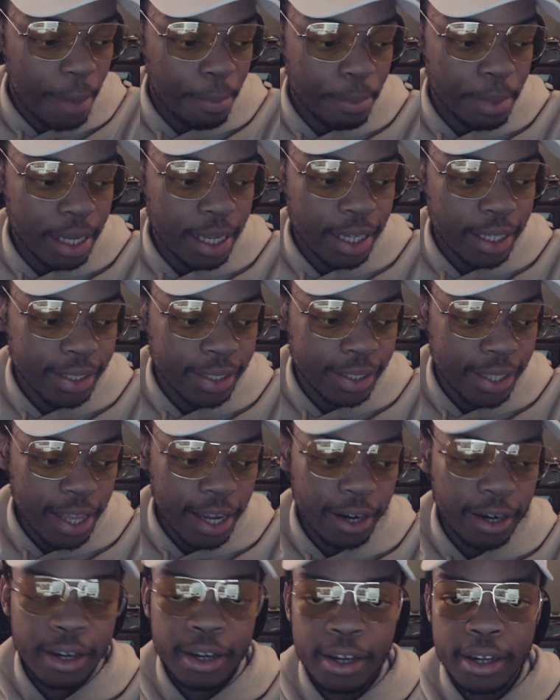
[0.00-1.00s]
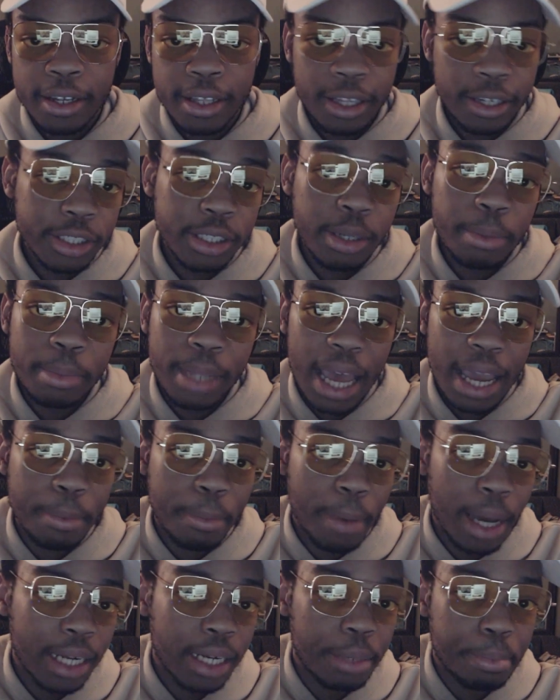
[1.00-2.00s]
that because there's some
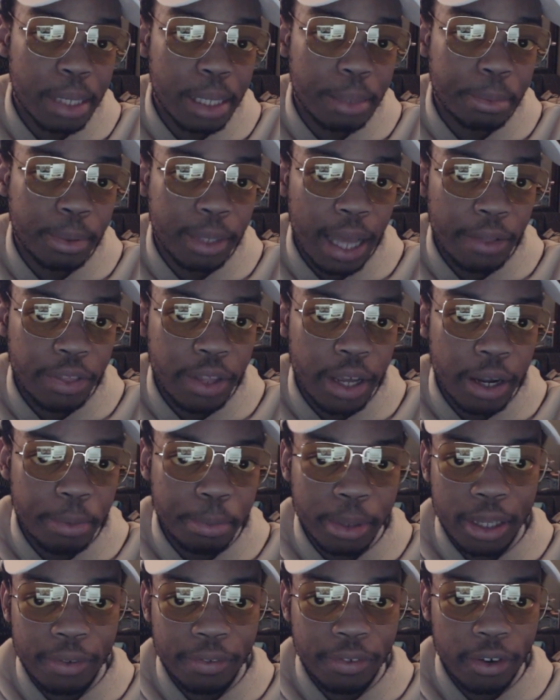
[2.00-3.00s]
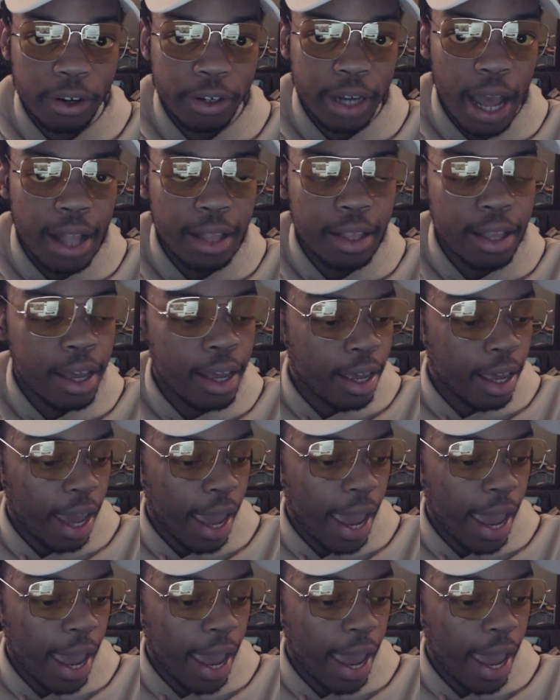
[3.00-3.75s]
like-minded people out there, believe it or not.